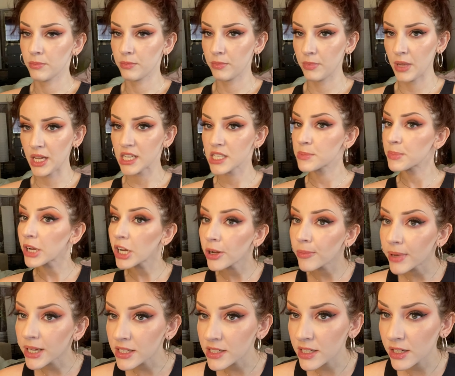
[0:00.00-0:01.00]

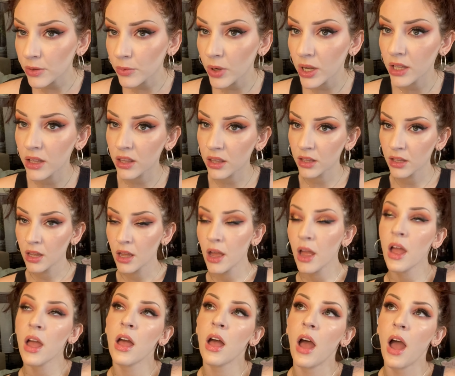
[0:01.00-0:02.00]
experimenting with.
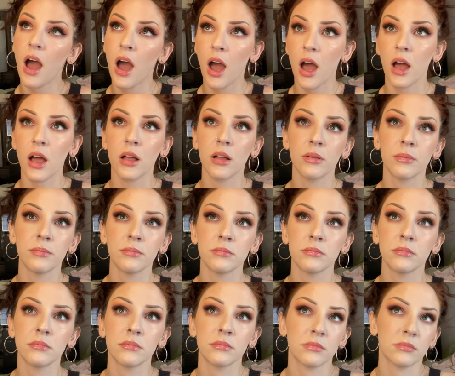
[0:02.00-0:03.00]

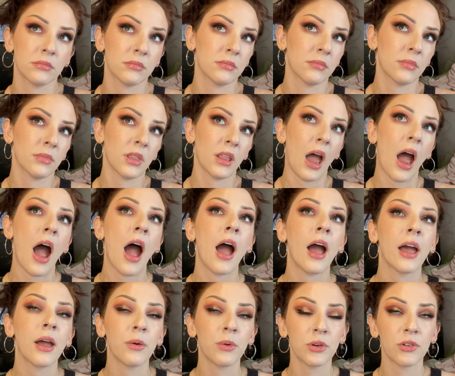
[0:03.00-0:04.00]

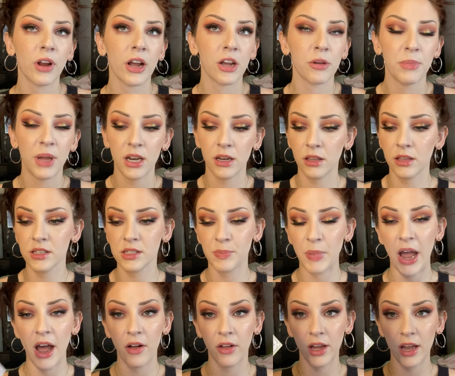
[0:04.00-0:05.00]
I would recommend this
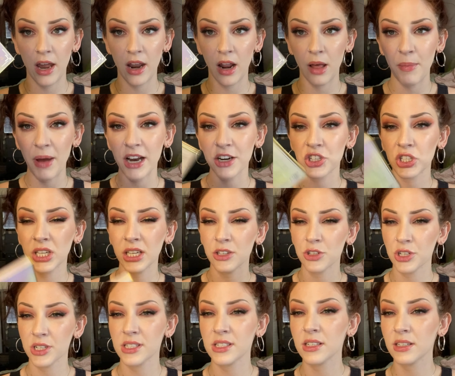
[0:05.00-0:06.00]
palette, and I'm actually
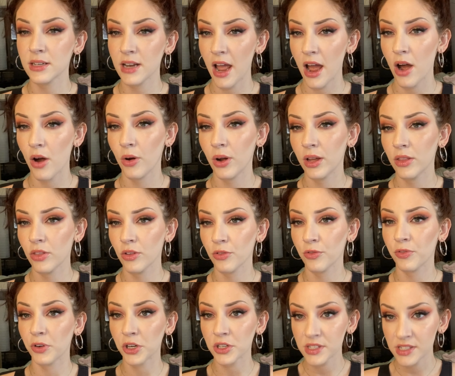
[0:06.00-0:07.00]
interested now in the
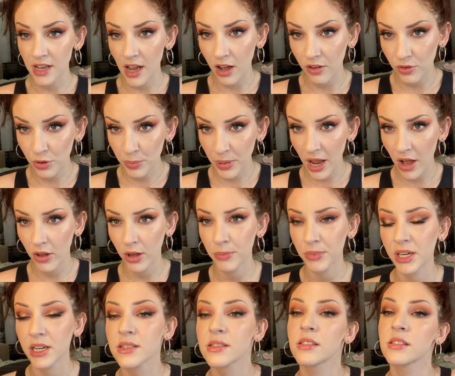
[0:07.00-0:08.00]
first Alva palette
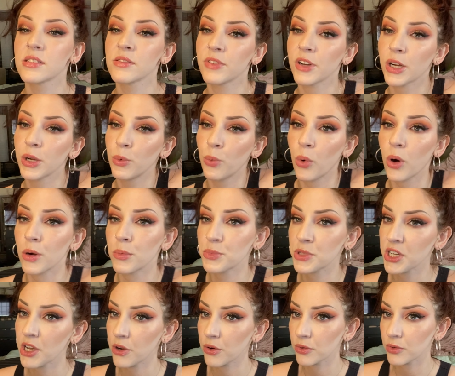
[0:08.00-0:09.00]
because it's a very warm
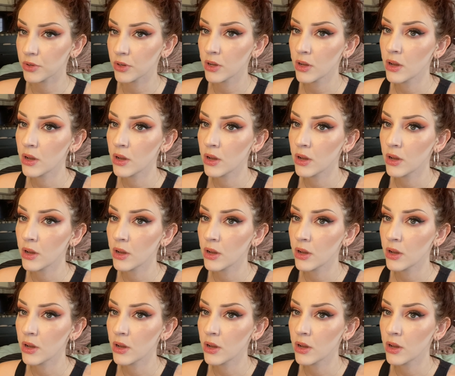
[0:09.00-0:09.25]
tone